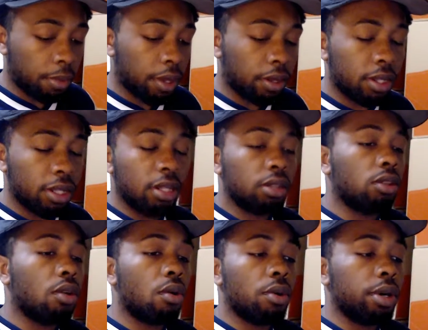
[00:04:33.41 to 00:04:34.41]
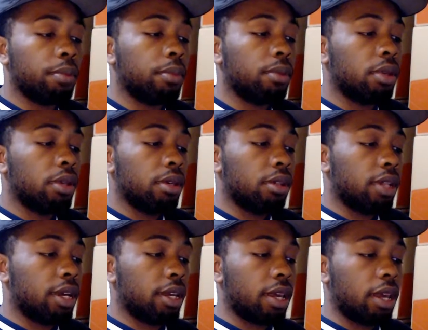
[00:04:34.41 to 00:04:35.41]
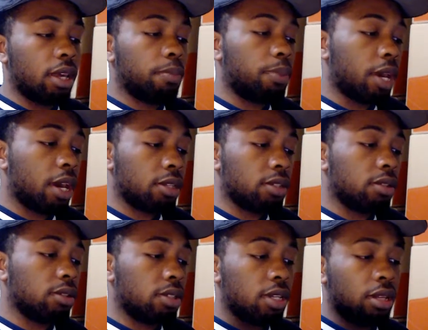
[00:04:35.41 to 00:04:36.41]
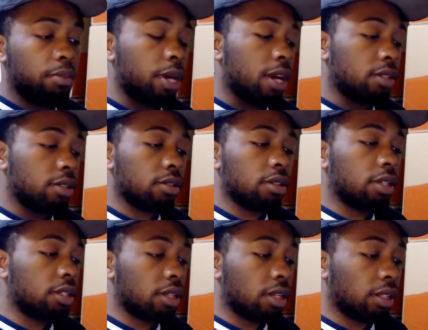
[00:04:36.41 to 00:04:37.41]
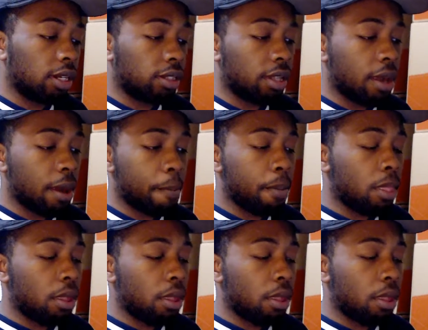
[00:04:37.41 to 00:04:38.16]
Now, they didn't throw him like 8 passes or 10 passes or anything like that.